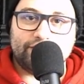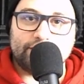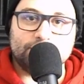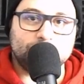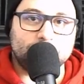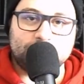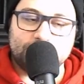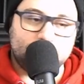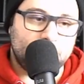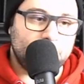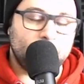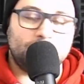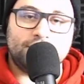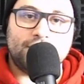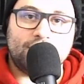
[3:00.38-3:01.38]
hundred to
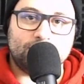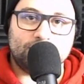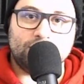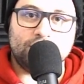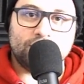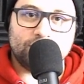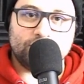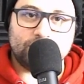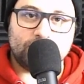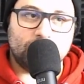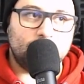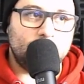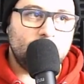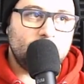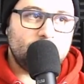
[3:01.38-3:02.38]
three thousand years
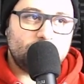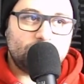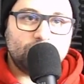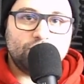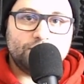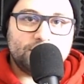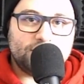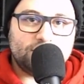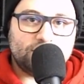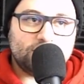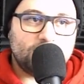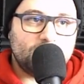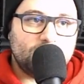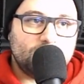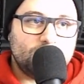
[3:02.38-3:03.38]
ago, humans,
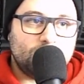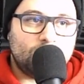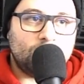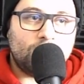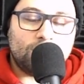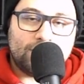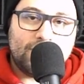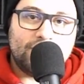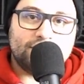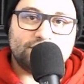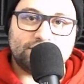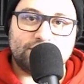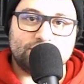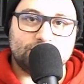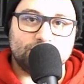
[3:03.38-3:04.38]
or our
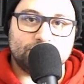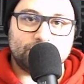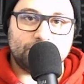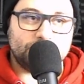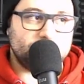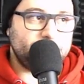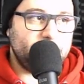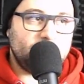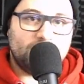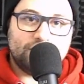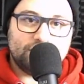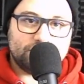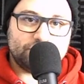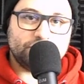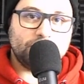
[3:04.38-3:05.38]
ancestors, so to speak, on
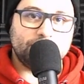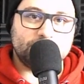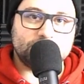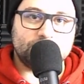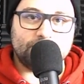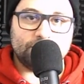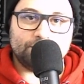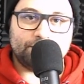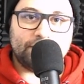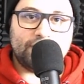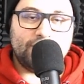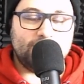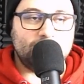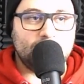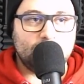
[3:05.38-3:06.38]
the surface of this
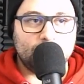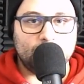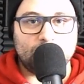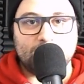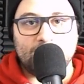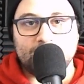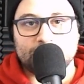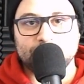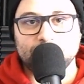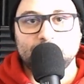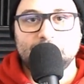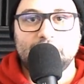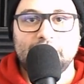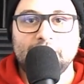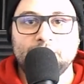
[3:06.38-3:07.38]
planet, were
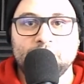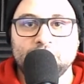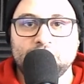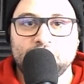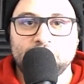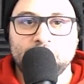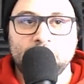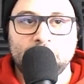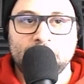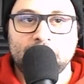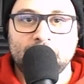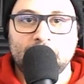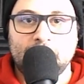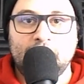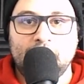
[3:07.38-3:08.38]
actually able to
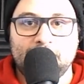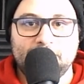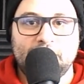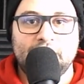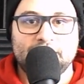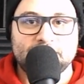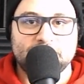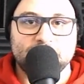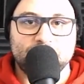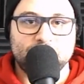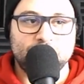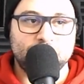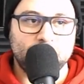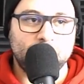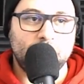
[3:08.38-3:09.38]
have access
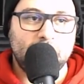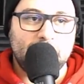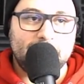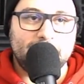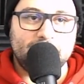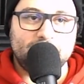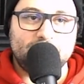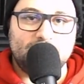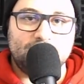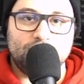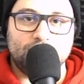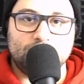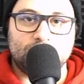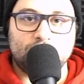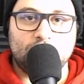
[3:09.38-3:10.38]
to this
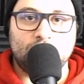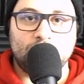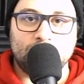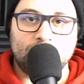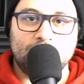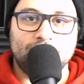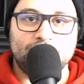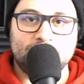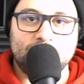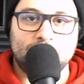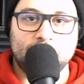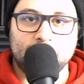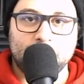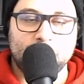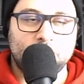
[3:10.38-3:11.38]
inner core of the
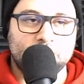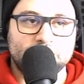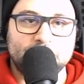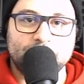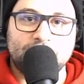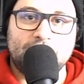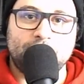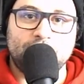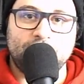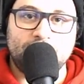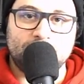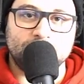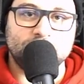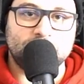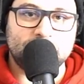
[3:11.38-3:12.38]
earth, or some type of
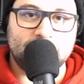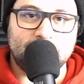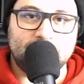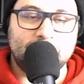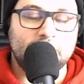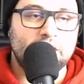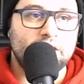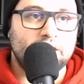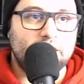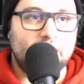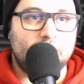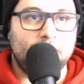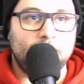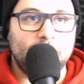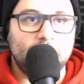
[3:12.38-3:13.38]
inner city.
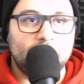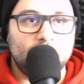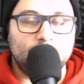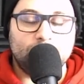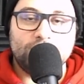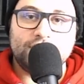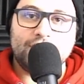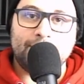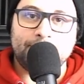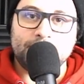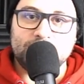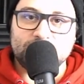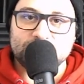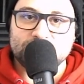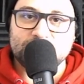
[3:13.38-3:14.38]
Now, with that
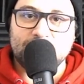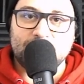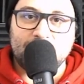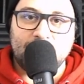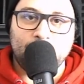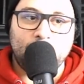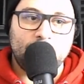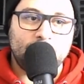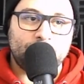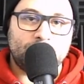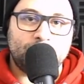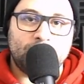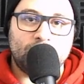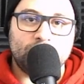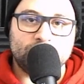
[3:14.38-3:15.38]
being said, I want to
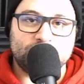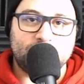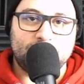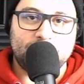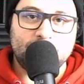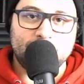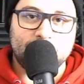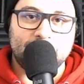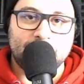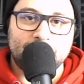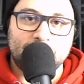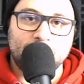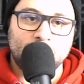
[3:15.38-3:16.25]
propose a theory that the